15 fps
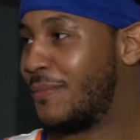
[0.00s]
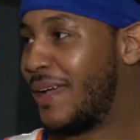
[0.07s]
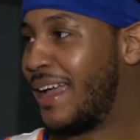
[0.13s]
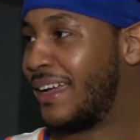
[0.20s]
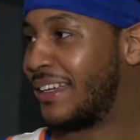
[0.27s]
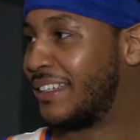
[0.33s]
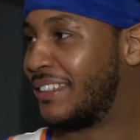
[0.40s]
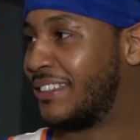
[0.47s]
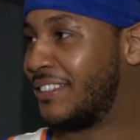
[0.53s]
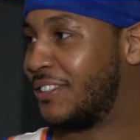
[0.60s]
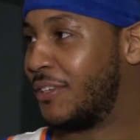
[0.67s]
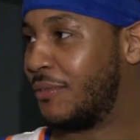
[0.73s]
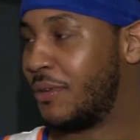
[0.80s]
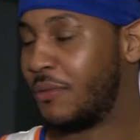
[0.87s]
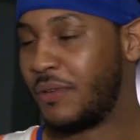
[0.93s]
back.
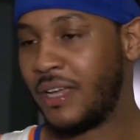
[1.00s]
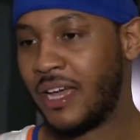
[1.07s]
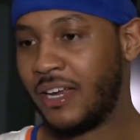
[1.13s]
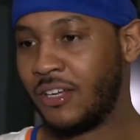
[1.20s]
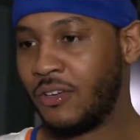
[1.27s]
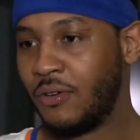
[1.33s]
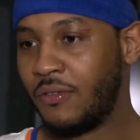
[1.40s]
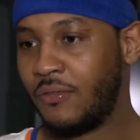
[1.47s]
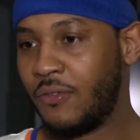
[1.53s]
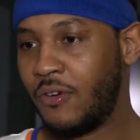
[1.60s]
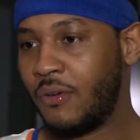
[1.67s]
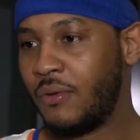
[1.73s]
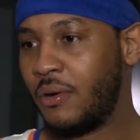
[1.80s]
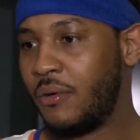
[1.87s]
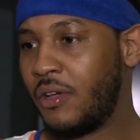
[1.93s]
We got to go
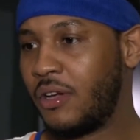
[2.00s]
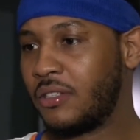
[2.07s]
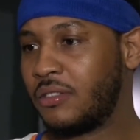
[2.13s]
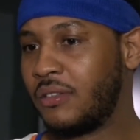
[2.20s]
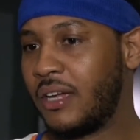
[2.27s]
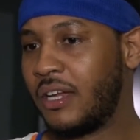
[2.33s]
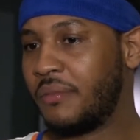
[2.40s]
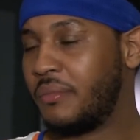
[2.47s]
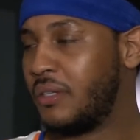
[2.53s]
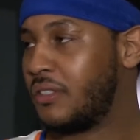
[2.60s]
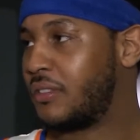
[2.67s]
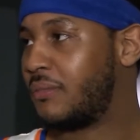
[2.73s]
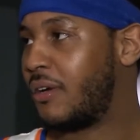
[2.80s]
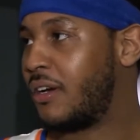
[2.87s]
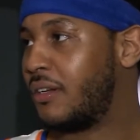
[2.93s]
forward, but we also got to be
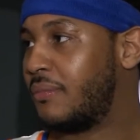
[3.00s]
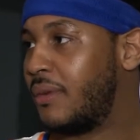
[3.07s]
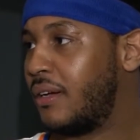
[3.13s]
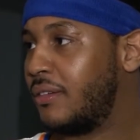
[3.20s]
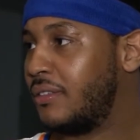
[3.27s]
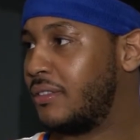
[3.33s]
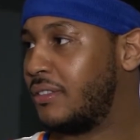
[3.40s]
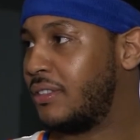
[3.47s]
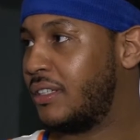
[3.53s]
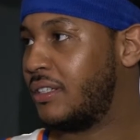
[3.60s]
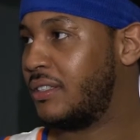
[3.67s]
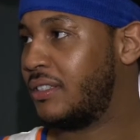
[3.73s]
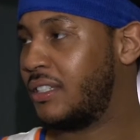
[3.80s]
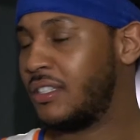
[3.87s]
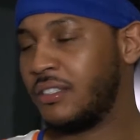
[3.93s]
smart about the
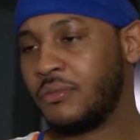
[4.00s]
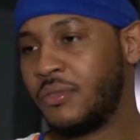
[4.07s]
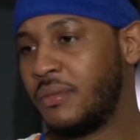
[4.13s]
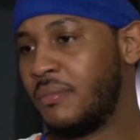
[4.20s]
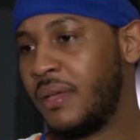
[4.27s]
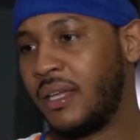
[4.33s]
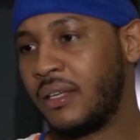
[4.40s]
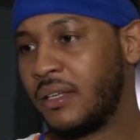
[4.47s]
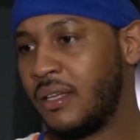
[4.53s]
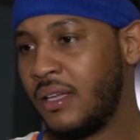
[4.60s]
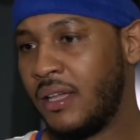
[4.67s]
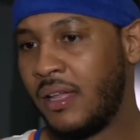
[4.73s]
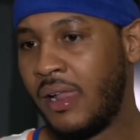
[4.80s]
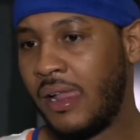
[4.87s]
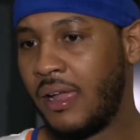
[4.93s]
decisions we make,
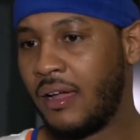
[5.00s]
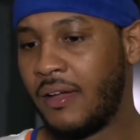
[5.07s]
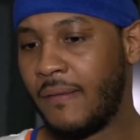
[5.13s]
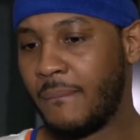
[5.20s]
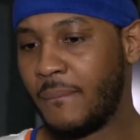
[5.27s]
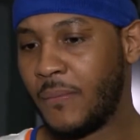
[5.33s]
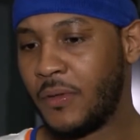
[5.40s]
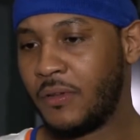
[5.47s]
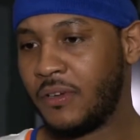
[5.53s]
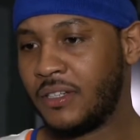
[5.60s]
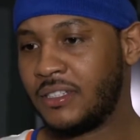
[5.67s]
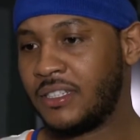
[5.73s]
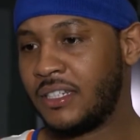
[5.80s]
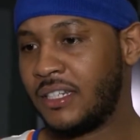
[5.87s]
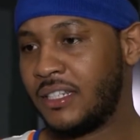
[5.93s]

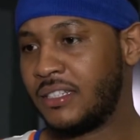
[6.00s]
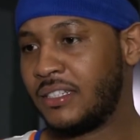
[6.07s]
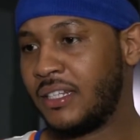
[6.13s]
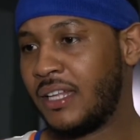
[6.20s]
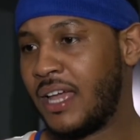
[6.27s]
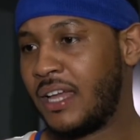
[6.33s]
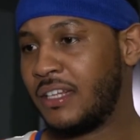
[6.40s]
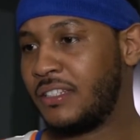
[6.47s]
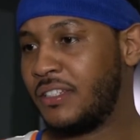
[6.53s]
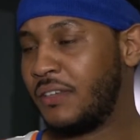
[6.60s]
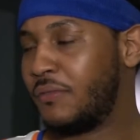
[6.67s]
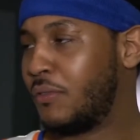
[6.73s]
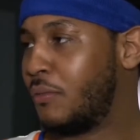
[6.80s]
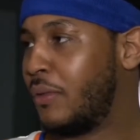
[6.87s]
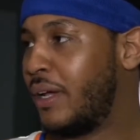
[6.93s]
because it's a lot of
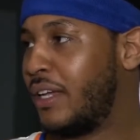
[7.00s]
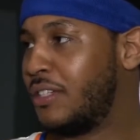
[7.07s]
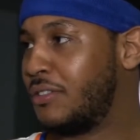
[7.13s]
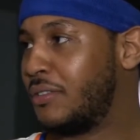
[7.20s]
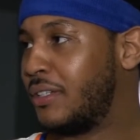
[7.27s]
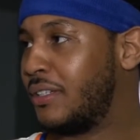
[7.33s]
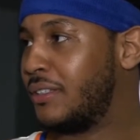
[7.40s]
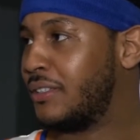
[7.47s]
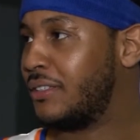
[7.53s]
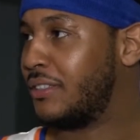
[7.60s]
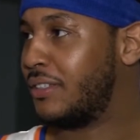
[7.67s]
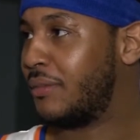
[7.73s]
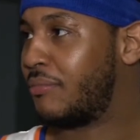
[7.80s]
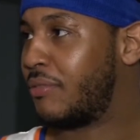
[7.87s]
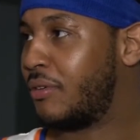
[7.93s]
different ways you can
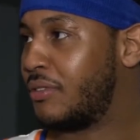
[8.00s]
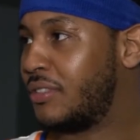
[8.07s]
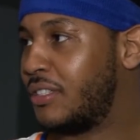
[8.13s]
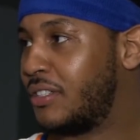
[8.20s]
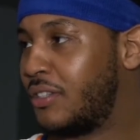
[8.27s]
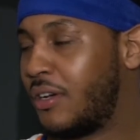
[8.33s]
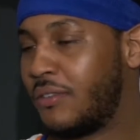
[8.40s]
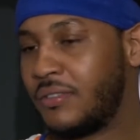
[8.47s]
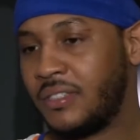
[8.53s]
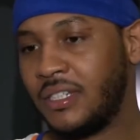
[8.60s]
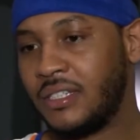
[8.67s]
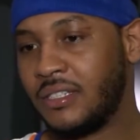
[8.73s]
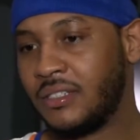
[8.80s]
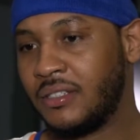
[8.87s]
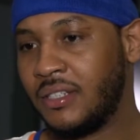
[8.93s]
approach this off
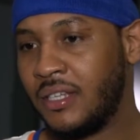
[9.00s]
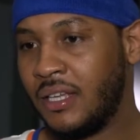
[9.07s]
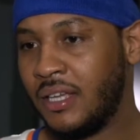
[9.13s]
season.